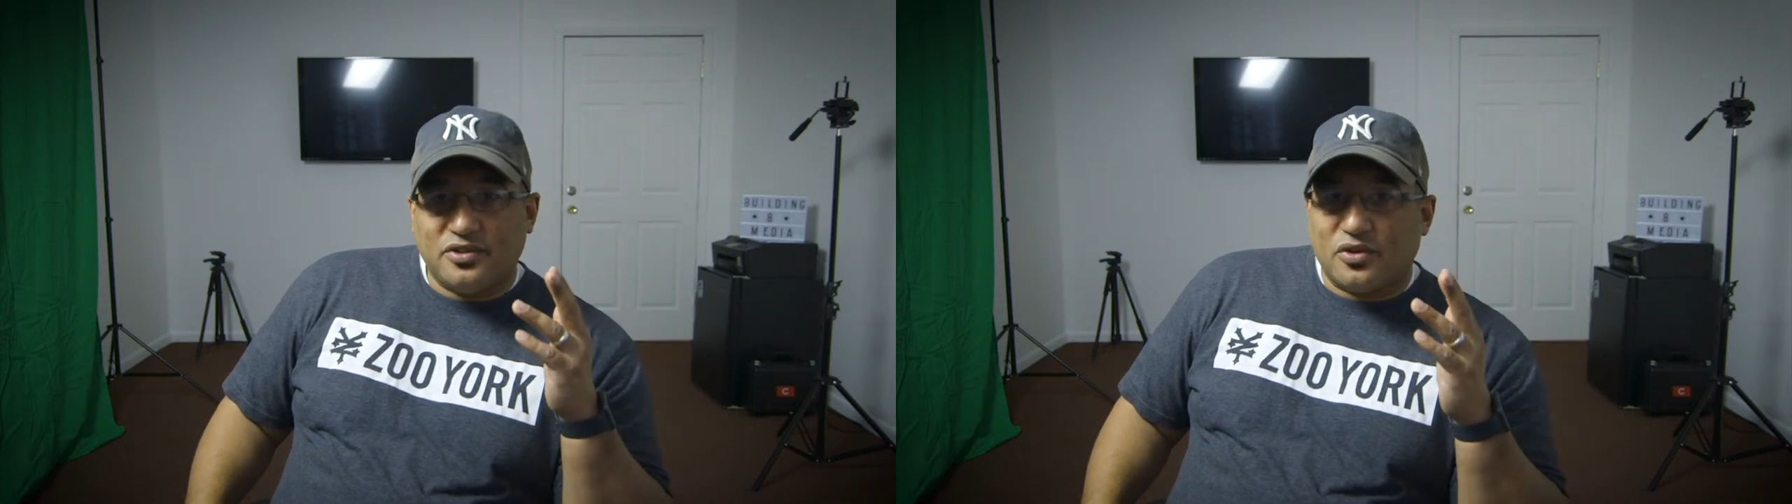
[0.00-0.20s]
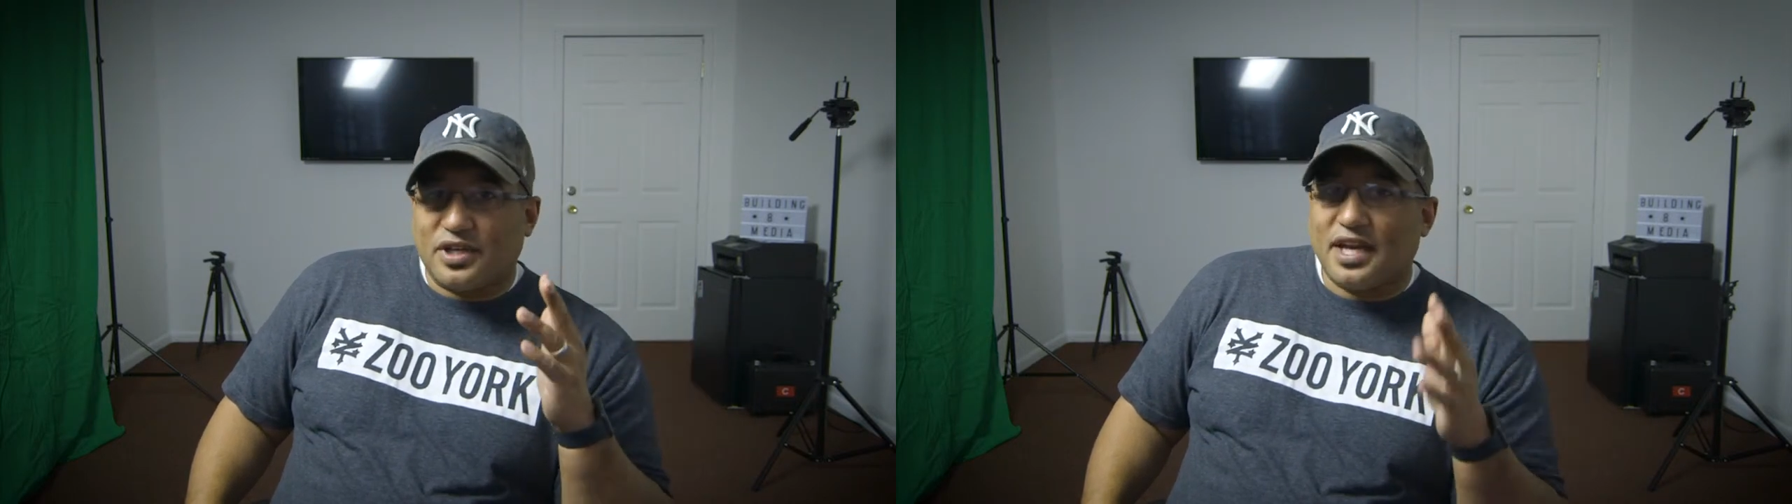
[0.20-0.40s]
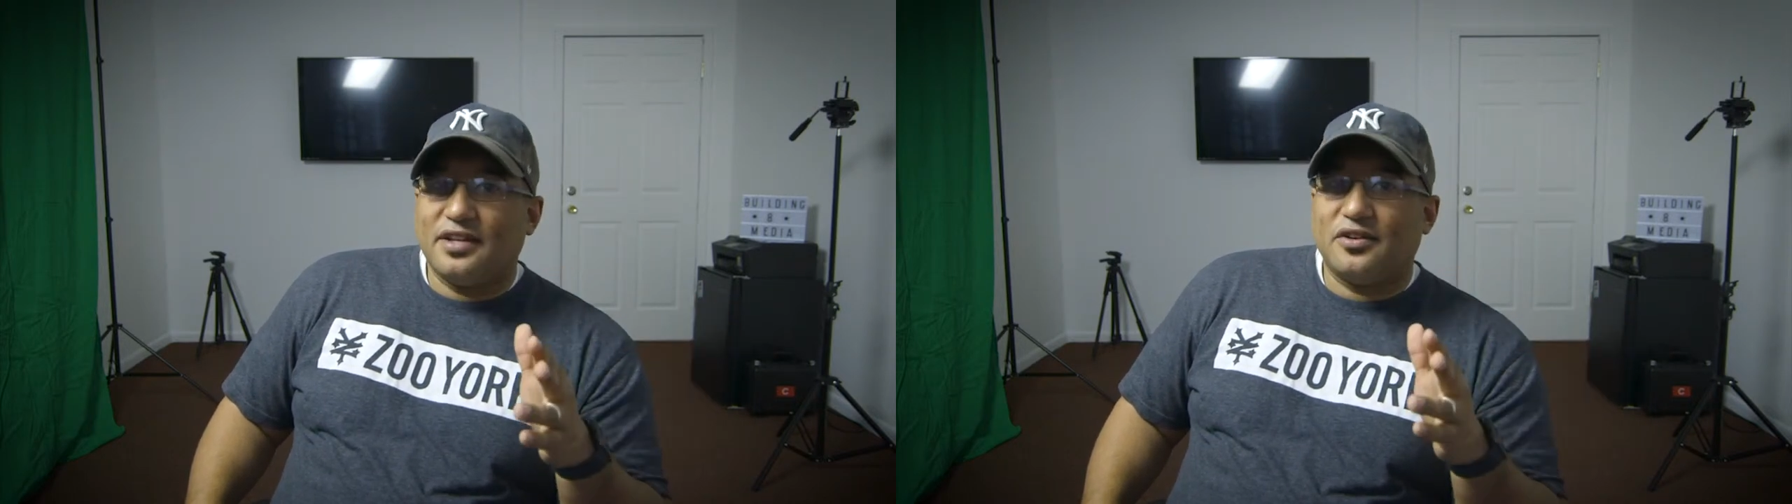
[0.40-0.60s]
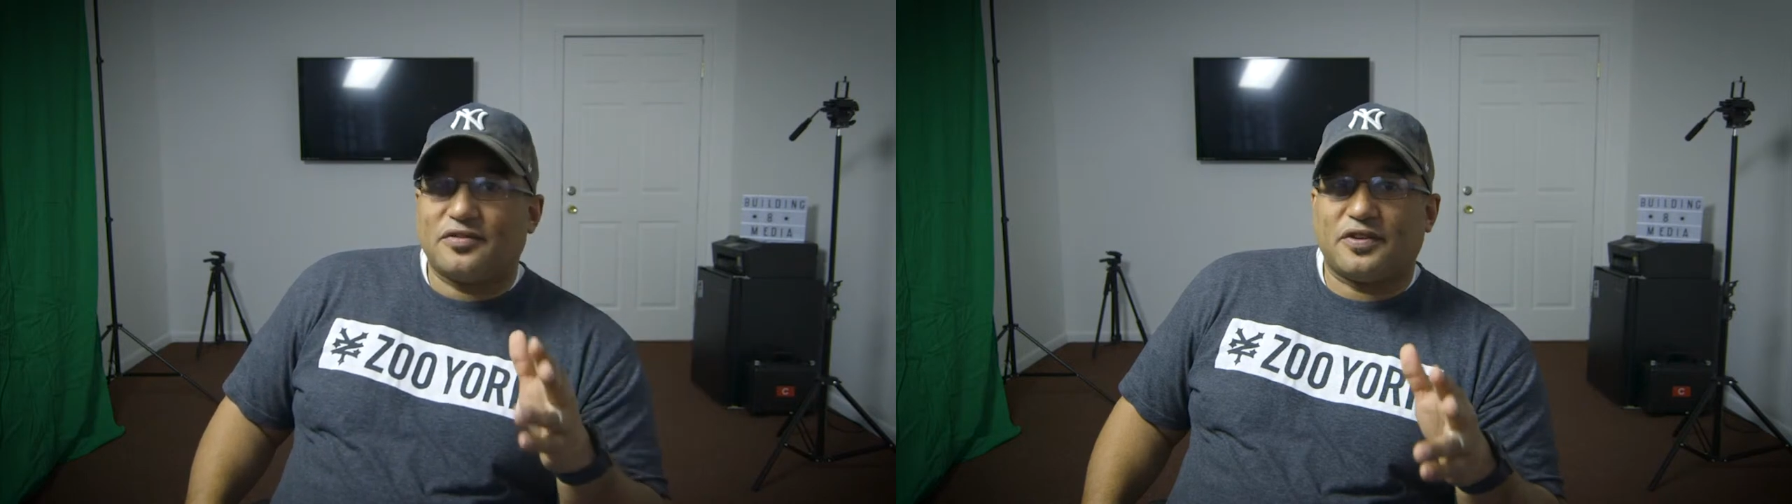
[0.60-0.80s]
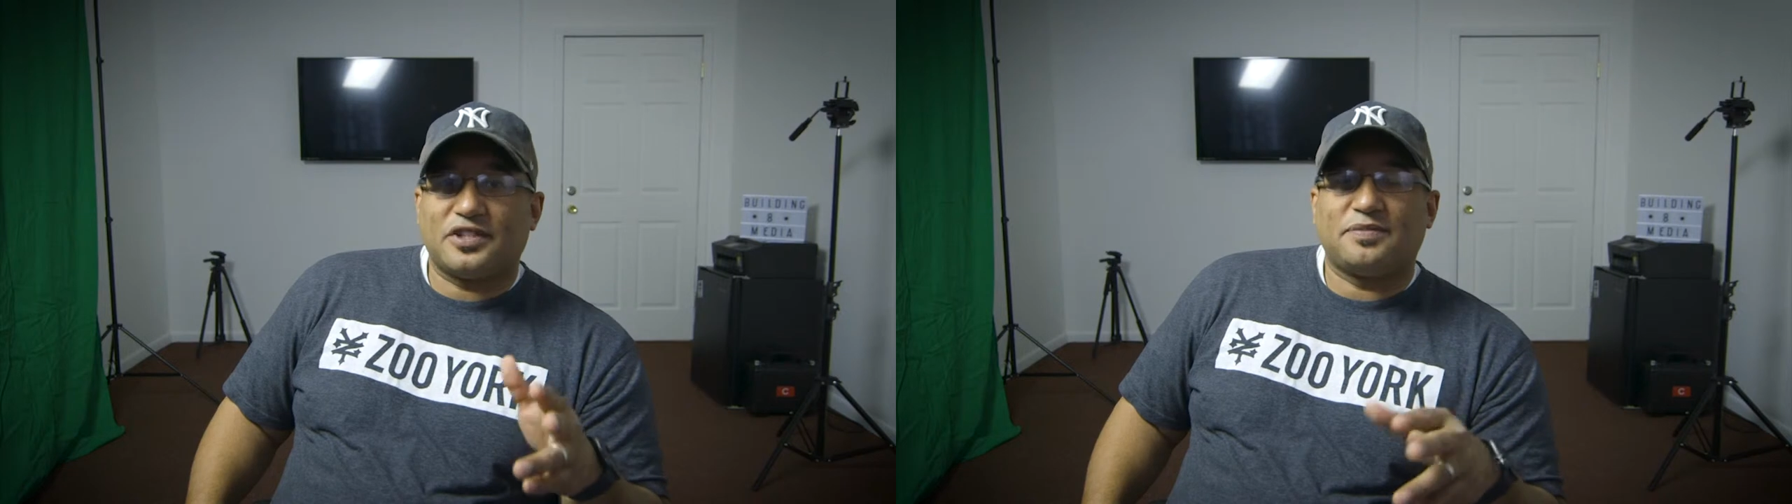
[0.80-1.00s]
you're getting your
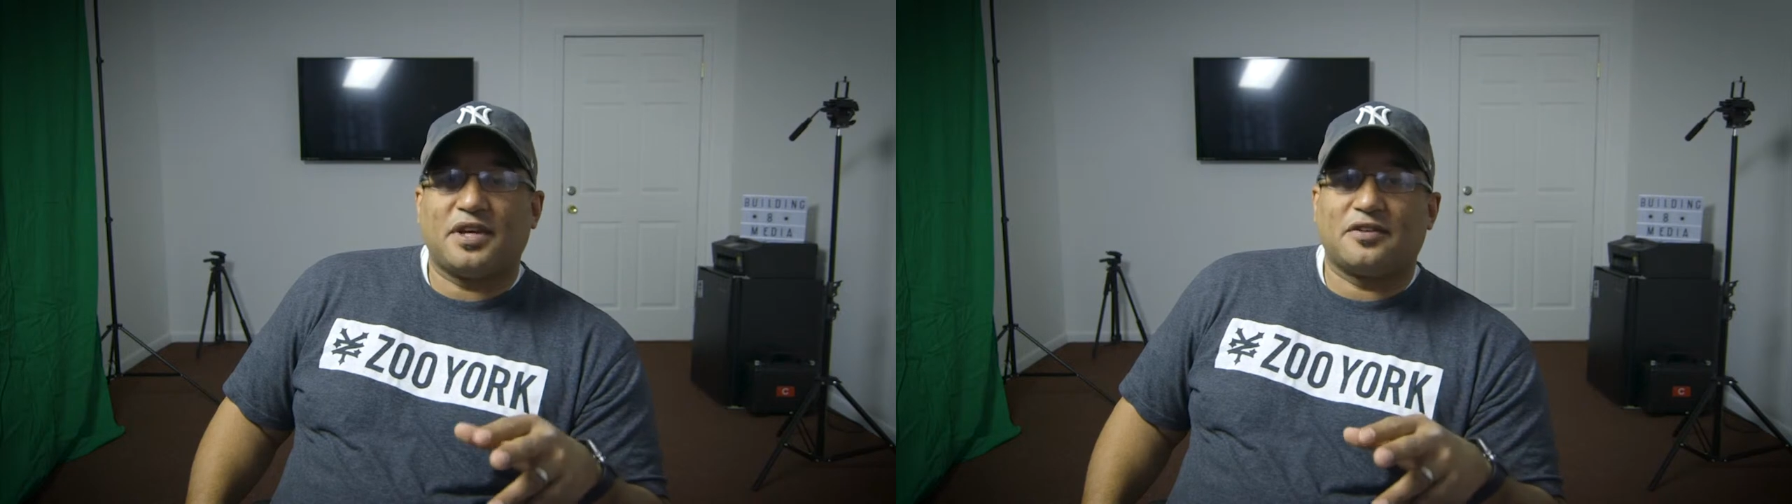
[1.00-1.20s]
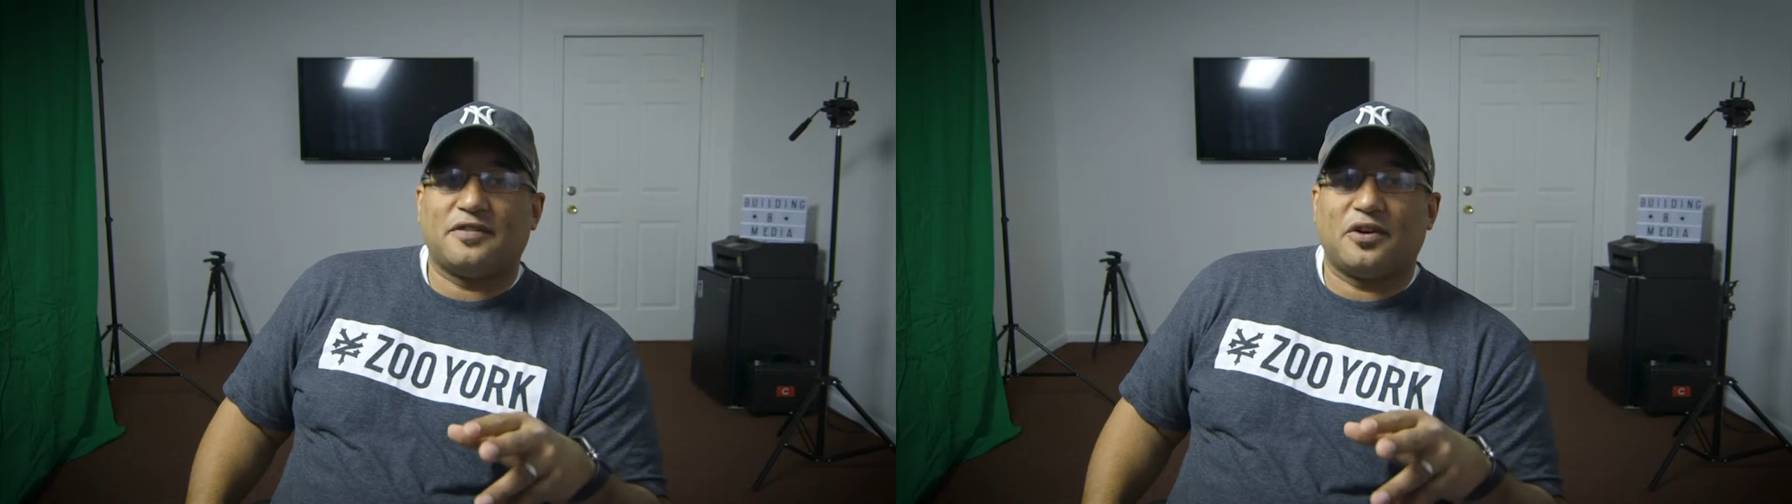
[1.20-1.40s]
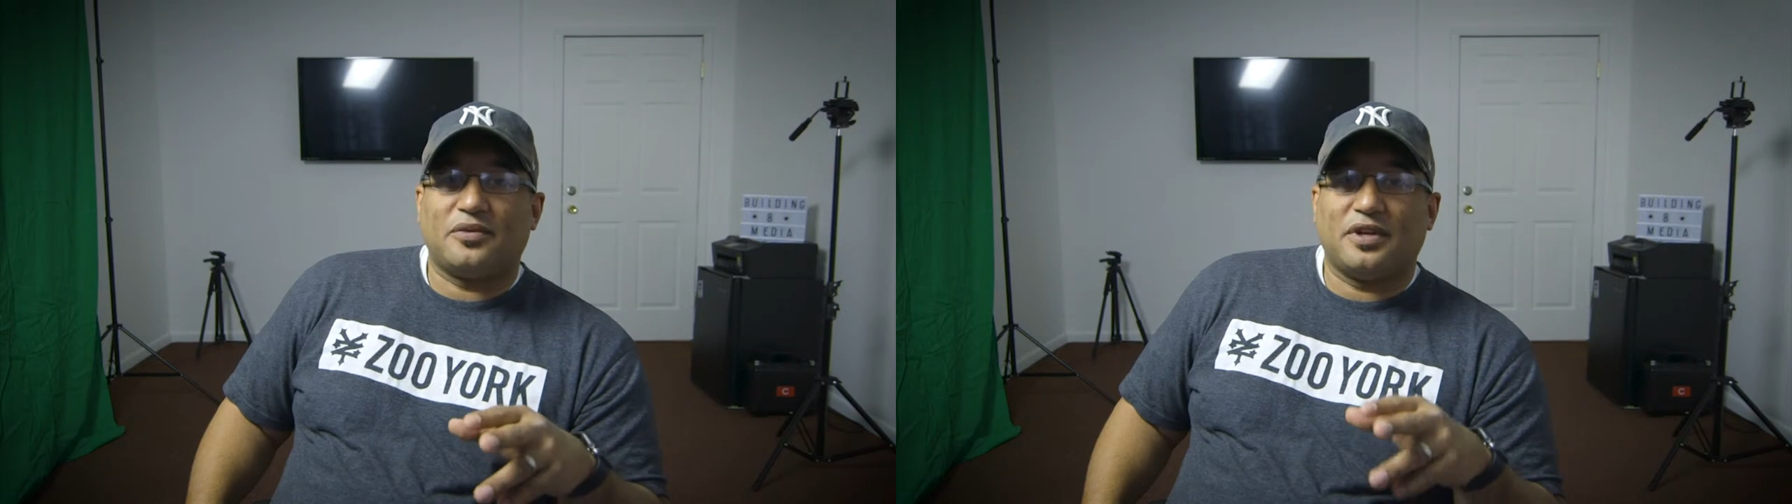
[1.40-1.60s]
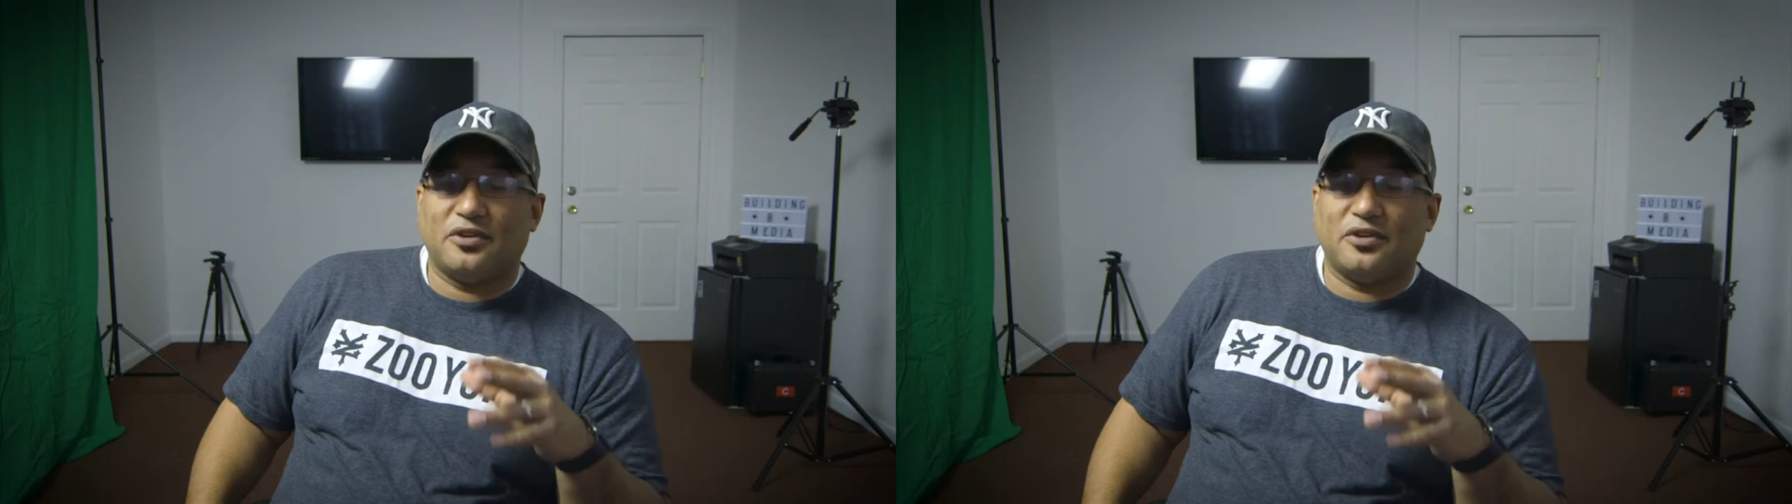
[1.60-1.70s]
first microphone,